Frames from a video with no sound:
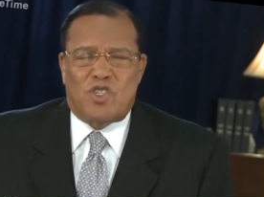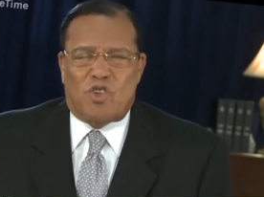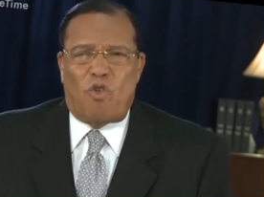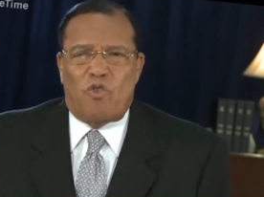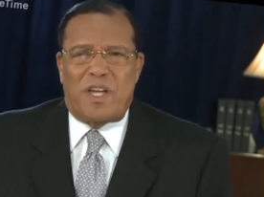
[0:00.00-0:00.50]

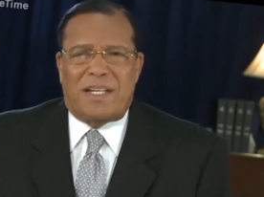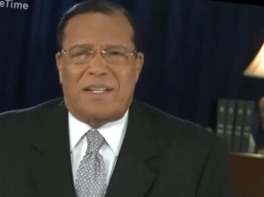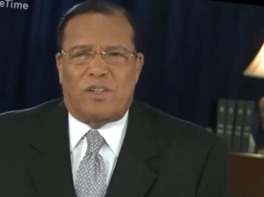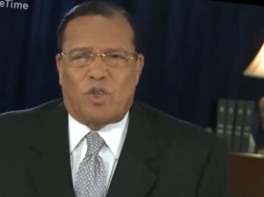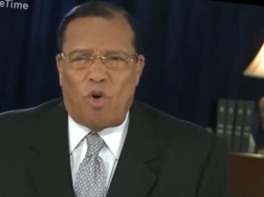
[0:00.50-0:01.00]
so that
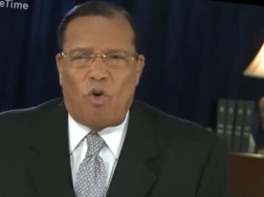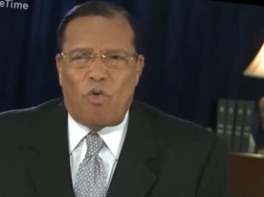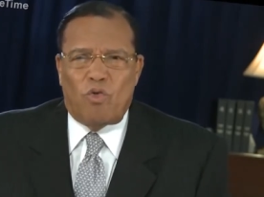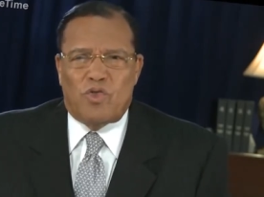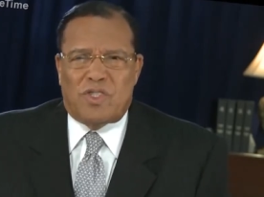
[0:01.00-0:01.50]

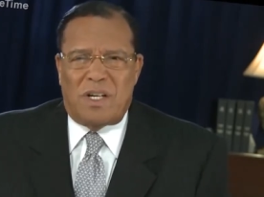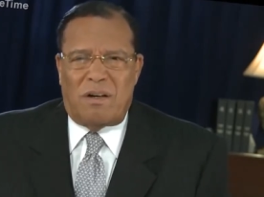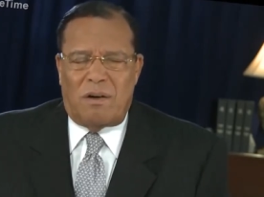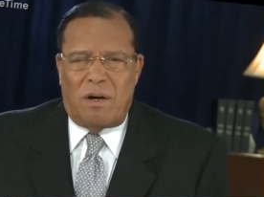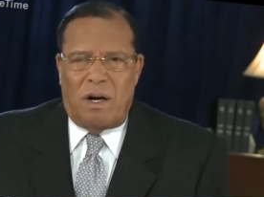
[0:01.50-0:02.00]
those
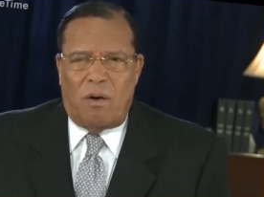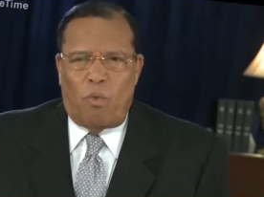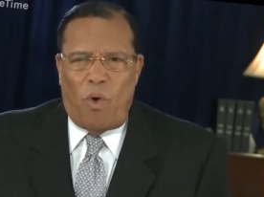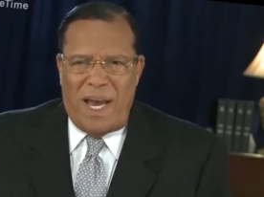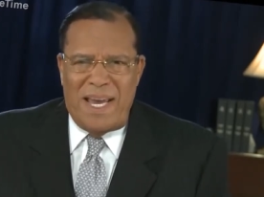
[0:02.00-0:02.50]
uh,
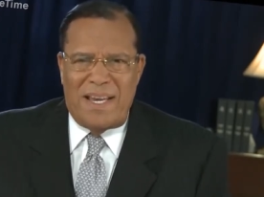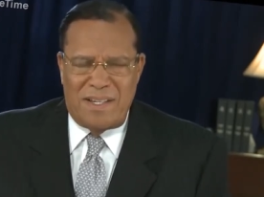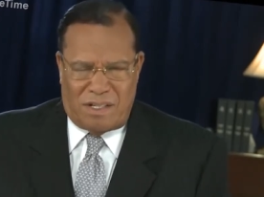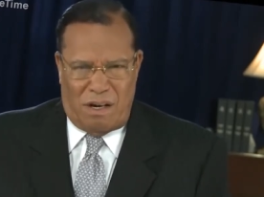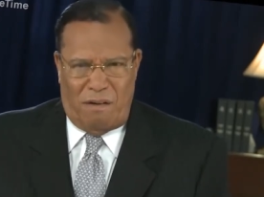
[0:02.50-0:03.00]

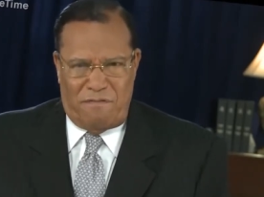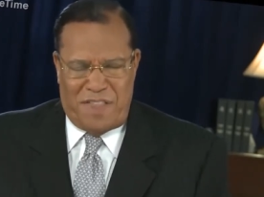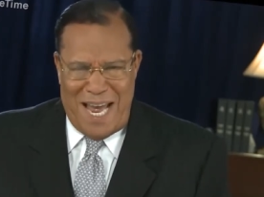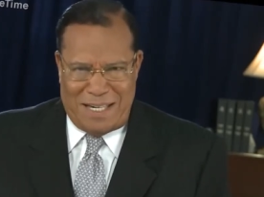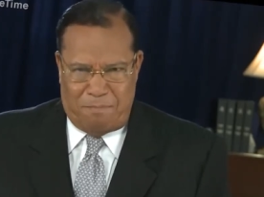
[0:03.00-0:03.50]
ways
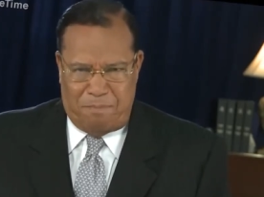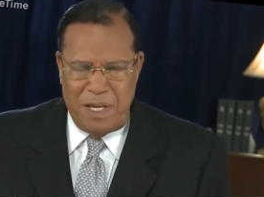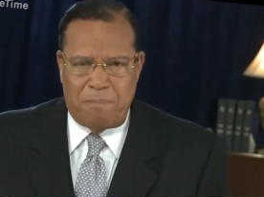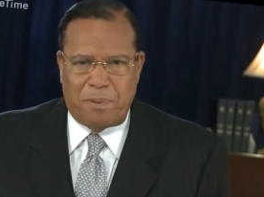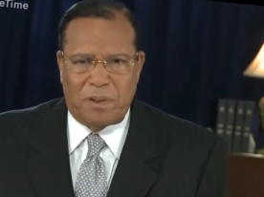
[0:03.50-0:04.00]
of that
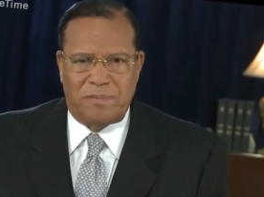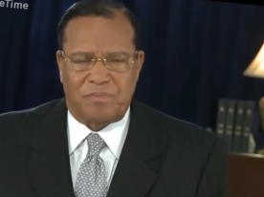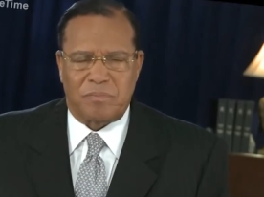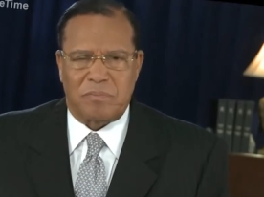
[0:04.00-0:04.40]
people